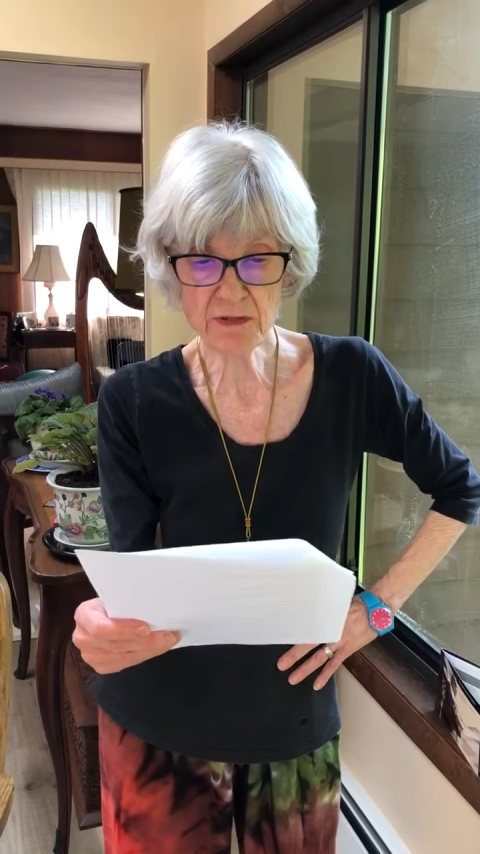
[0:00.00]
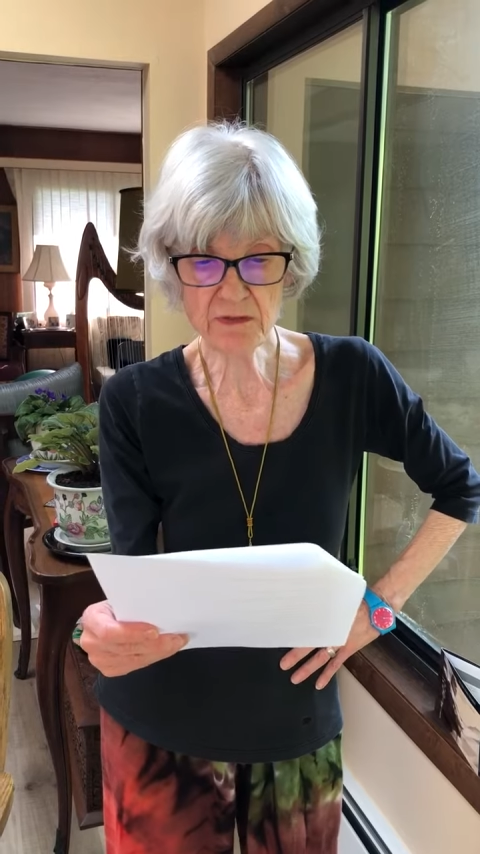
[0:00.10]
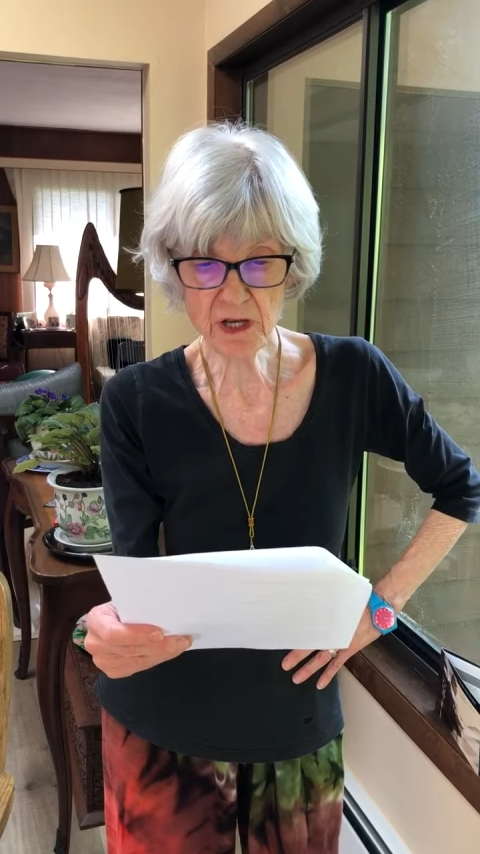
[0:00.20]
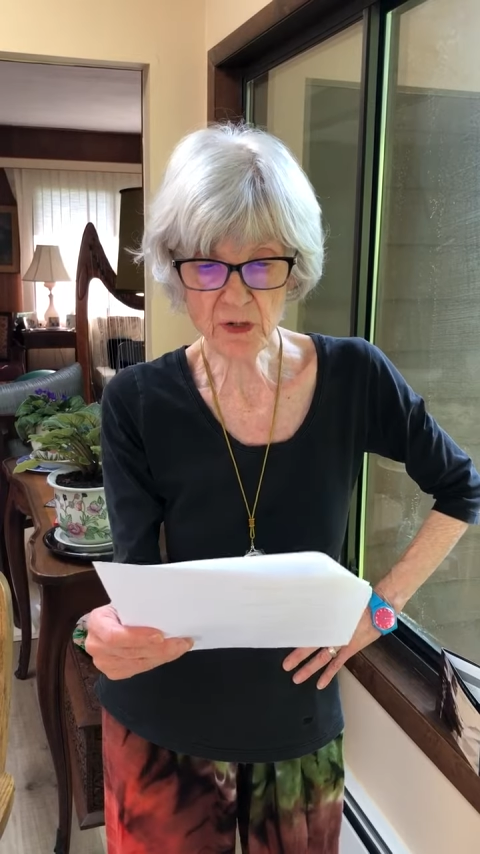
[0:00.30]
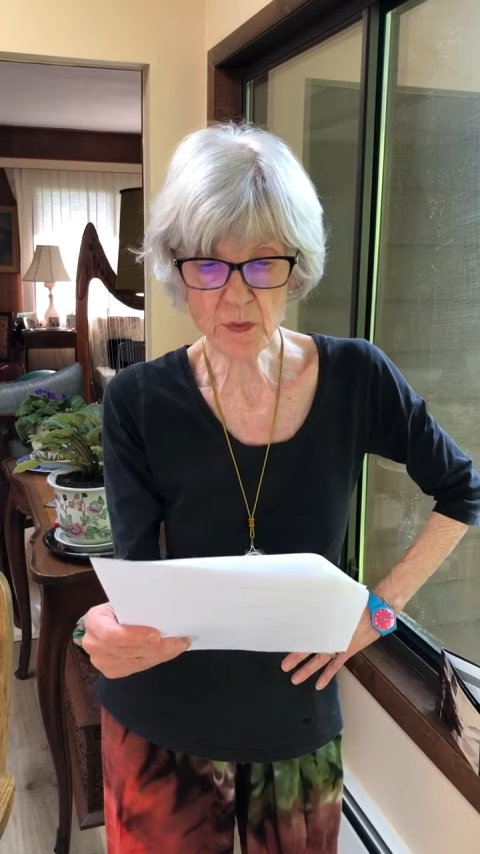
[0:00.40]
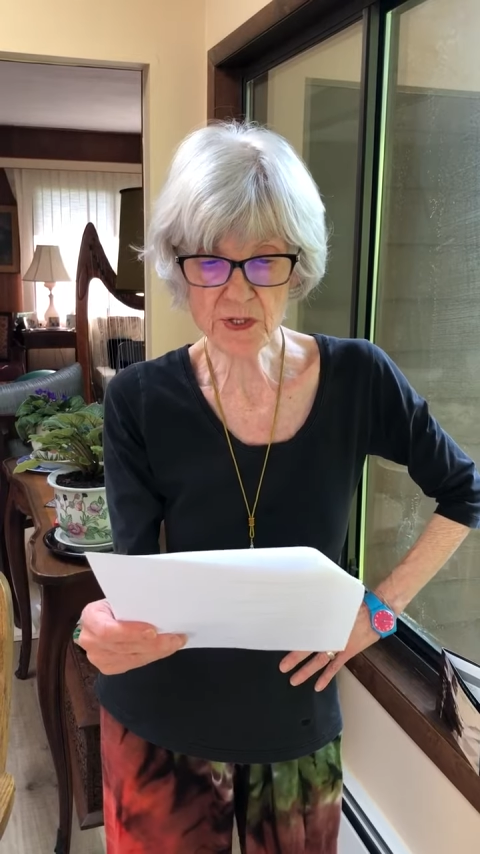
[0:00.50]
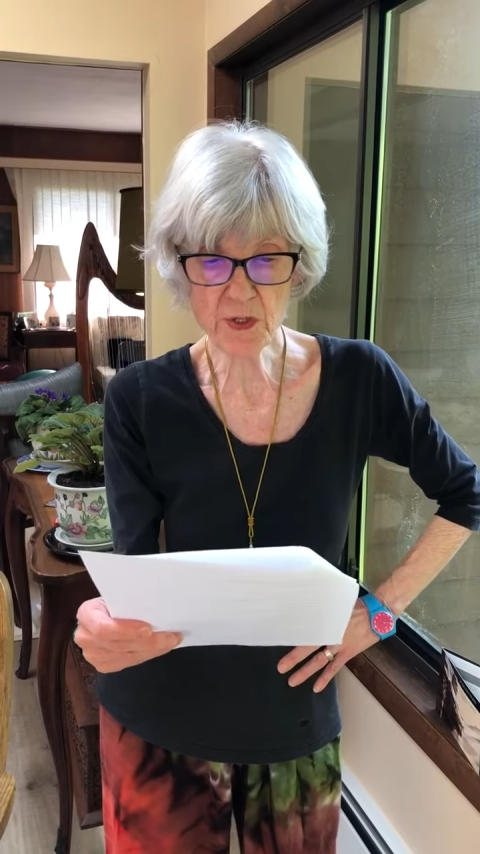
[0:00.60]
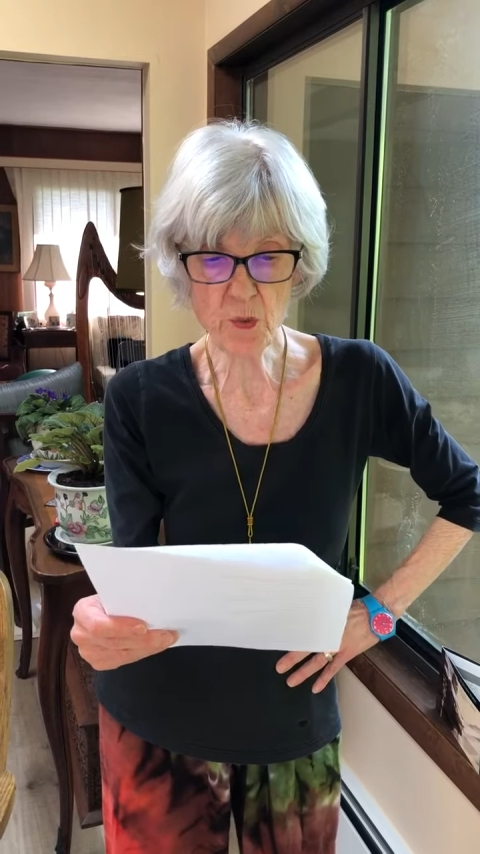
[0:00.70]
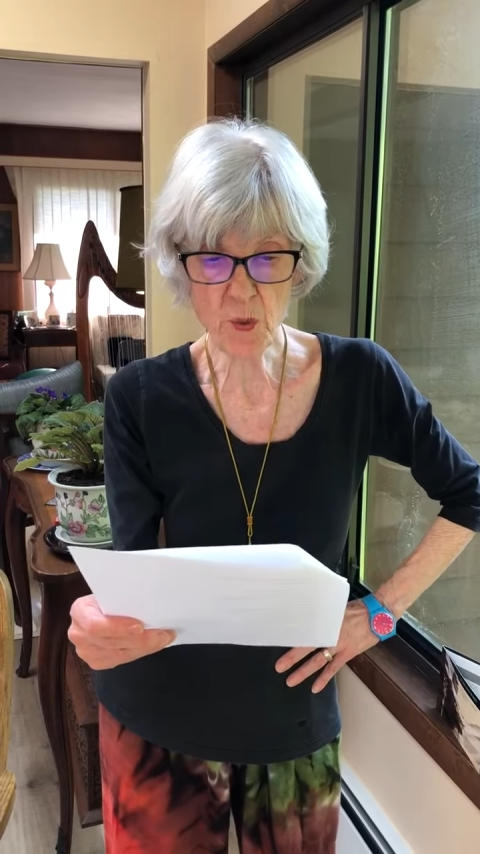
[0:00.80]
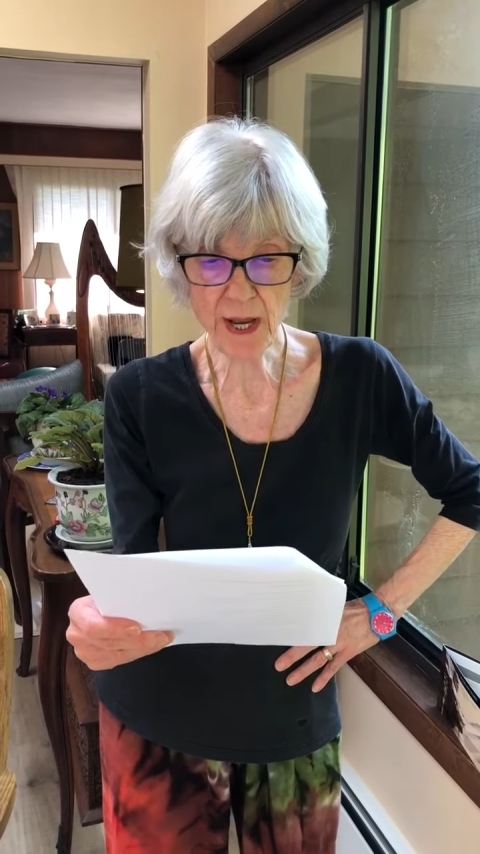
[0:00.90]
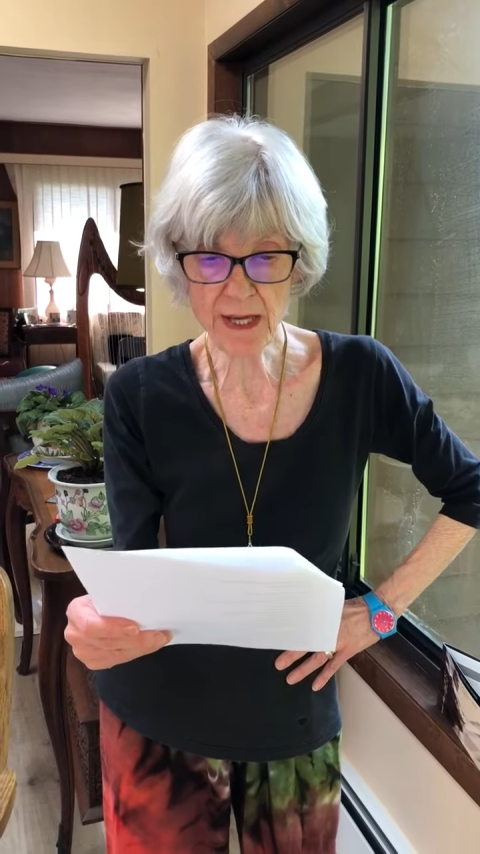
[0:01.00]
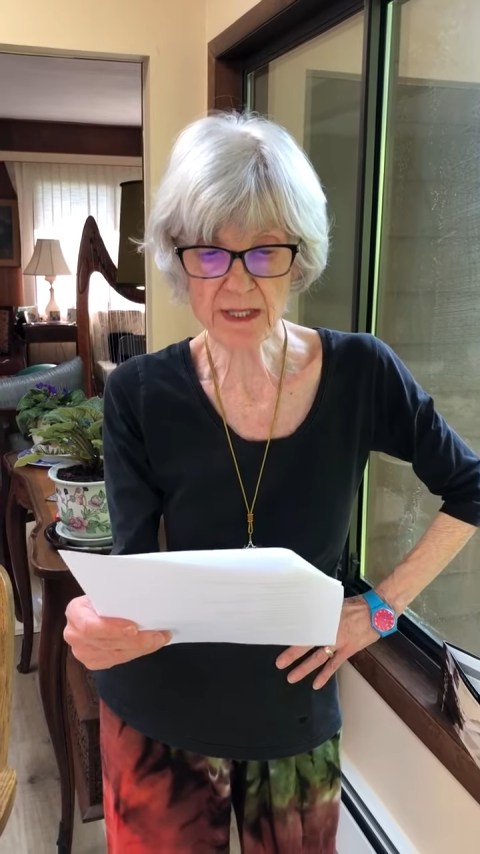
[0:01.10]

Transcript: of young ones away